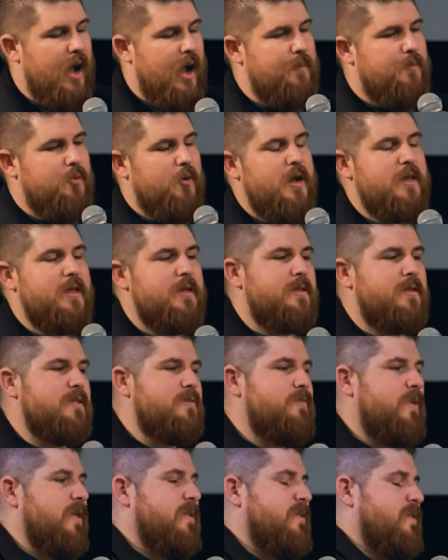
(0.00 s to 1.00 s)
I pray that
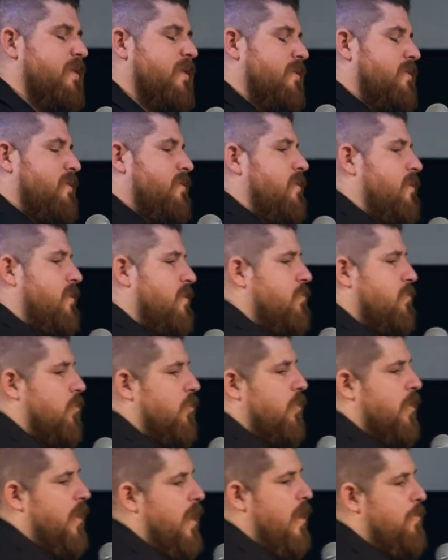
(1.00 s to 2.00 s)
this made sense this
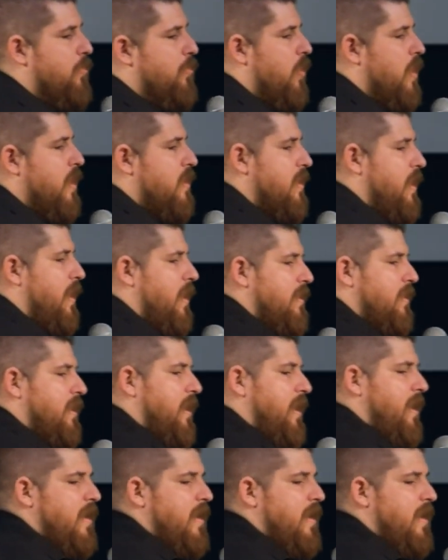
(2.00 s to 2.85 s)
morning. I pray that